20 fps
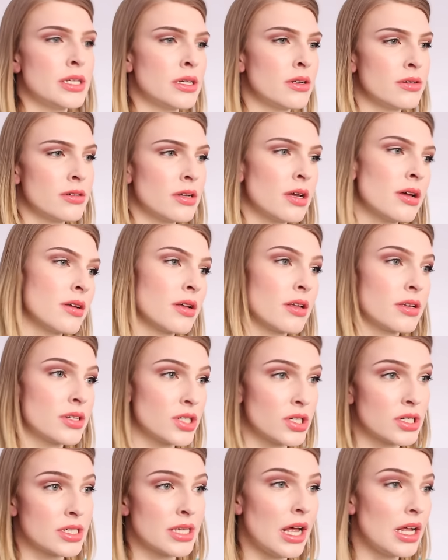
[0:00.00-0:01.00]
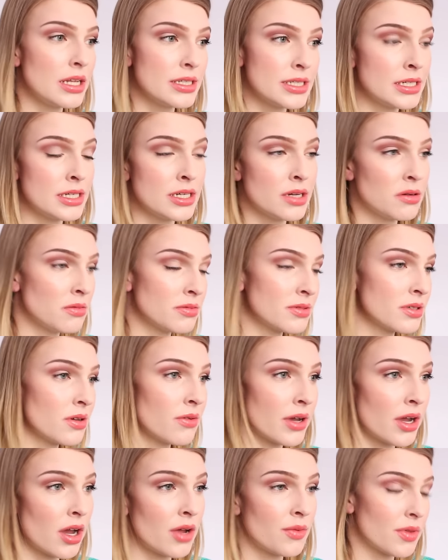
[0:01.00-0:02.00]
and I'm sure as hell didn't know what was
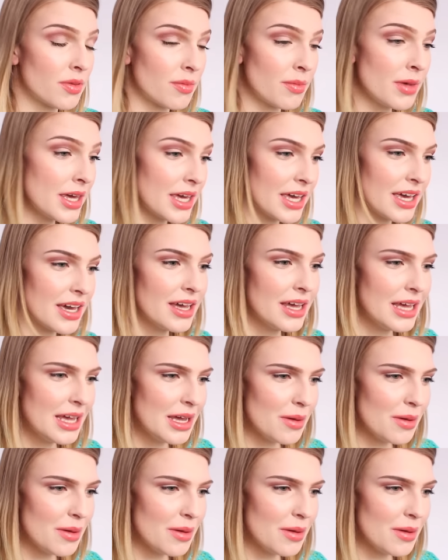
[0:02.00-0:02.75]
going on with me.